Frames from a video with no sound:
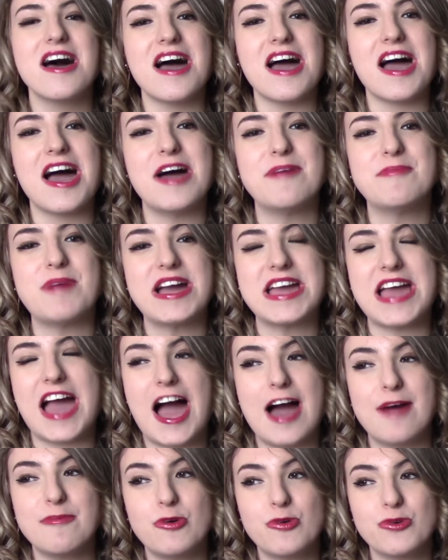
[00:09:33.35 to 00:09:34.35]
I
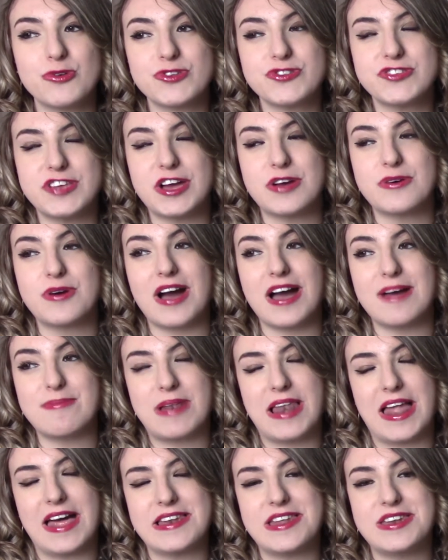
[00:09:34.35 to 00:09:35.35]
am also
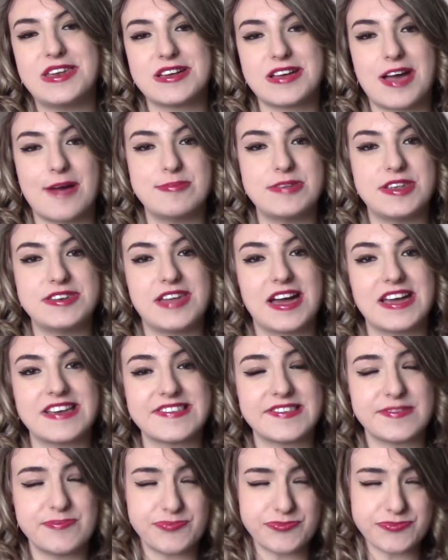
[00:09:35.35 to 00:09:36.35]
planning a couple of
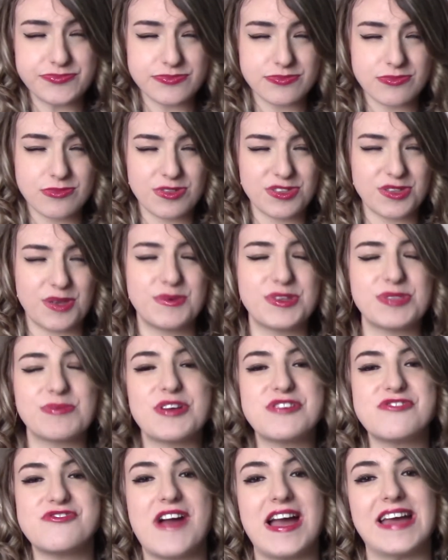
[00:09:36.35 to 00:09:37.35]
nights with
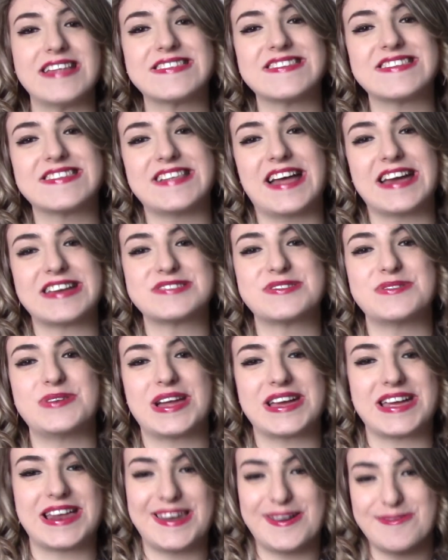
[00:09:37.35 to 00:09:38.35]
my friends, like doing
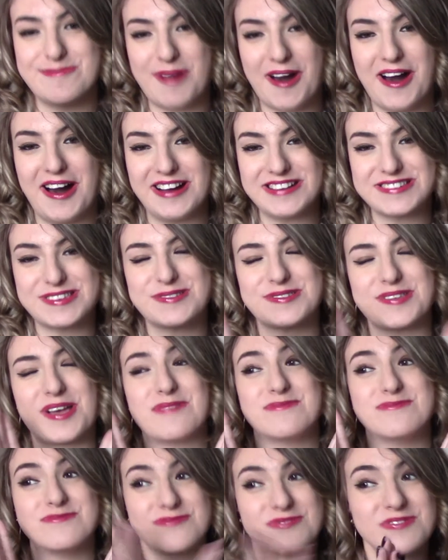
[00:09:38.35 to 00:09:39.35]
like a little party, which
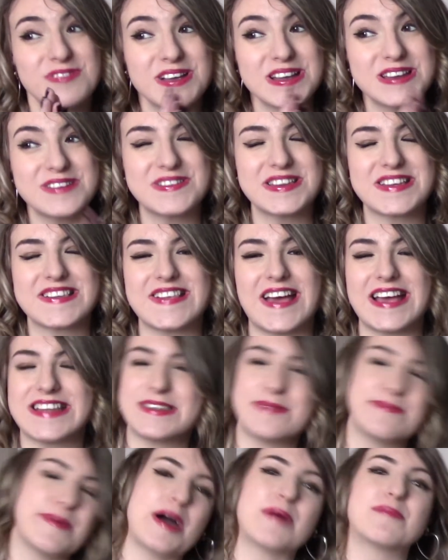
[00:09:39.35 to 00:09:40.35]
I'm really
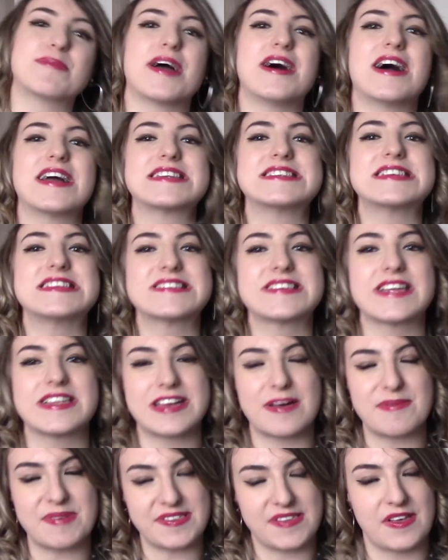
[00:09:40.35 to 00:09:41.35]
excited about, but I need to
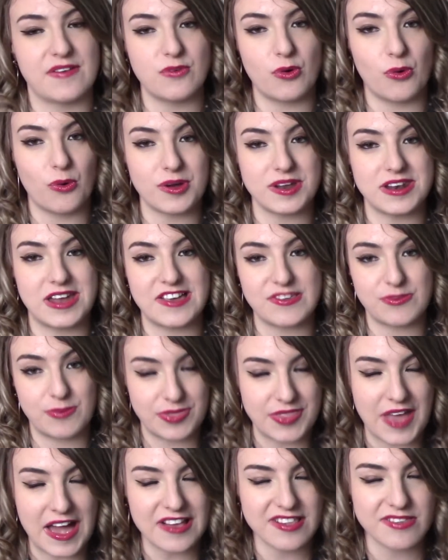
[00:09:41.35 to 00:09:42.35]
get myself organised
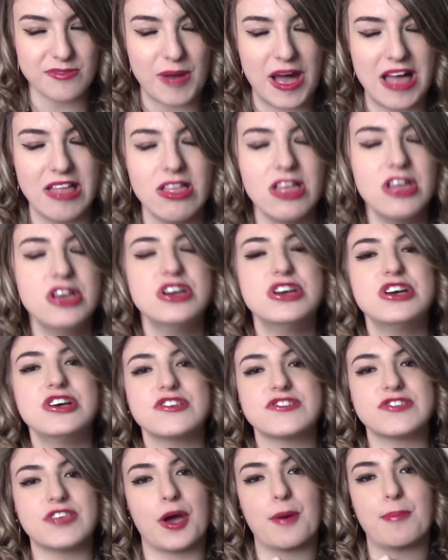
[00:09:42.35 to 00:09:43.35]
with that as well.
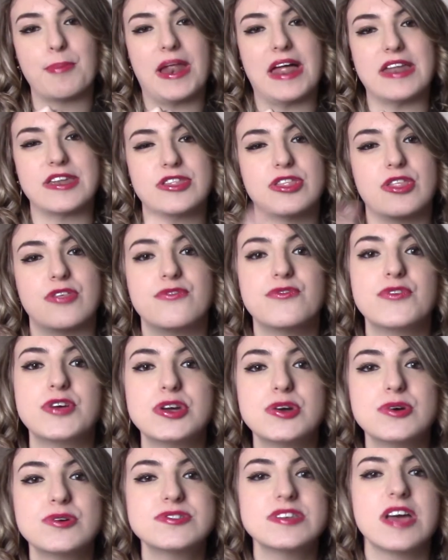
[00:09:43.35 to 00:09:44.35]
So planning the
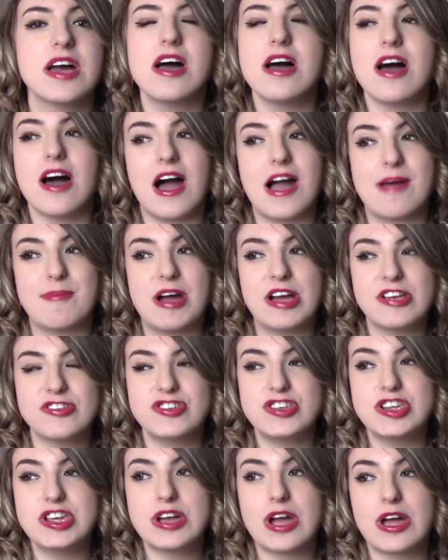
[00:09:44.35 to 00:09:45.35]
food. I'm
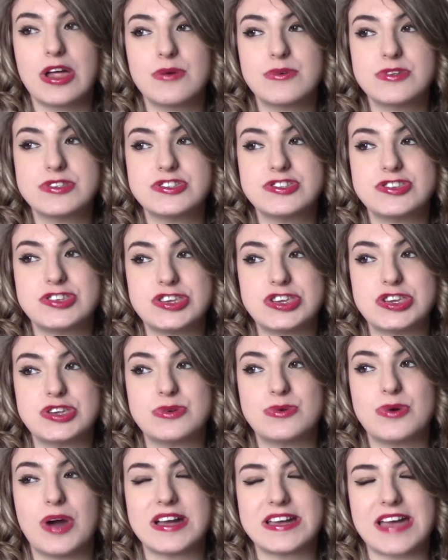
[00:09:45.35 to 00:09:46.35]
actually going
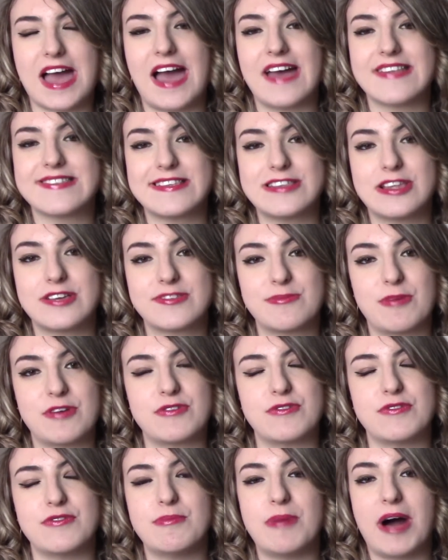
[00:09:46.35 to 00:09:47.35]
to get loads of my
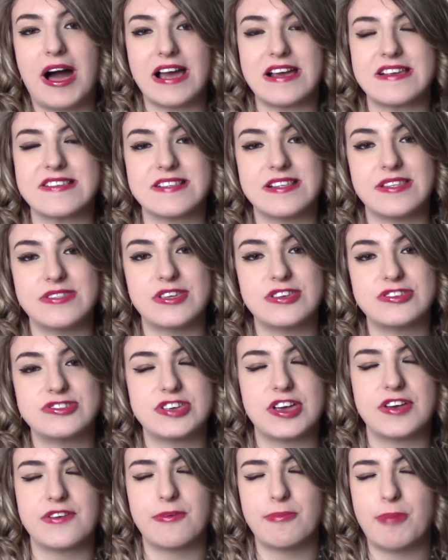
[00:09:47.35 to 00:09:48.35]
food from Iceland this
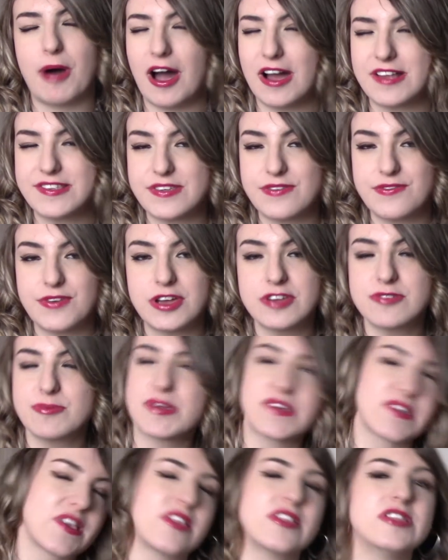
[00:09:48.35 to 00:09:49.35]
year for party food,
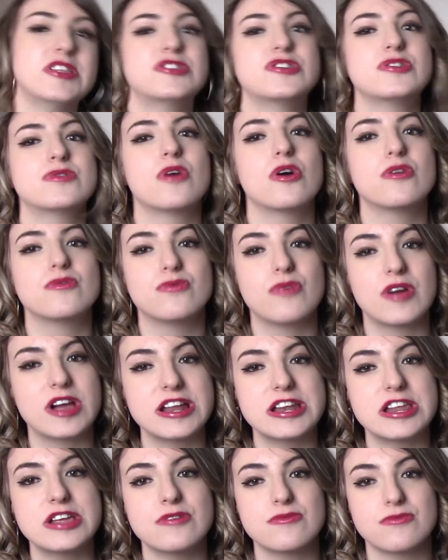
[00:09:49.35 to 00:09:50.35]
because I think they do
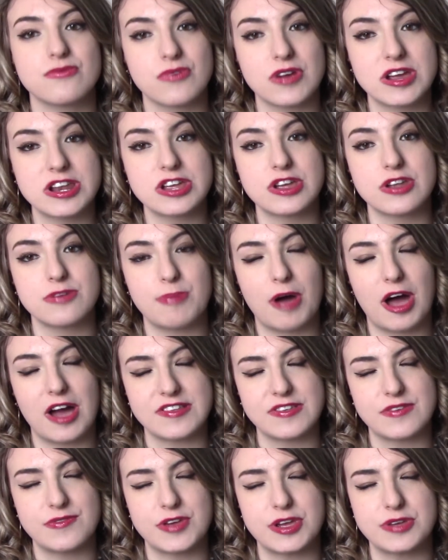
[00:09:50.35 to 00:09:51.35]
really good
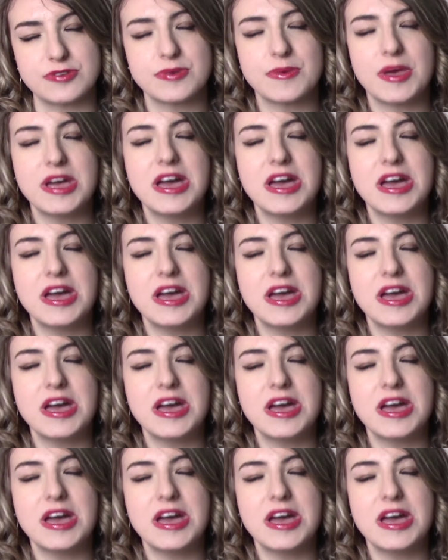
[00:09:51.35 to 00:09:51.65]
party food.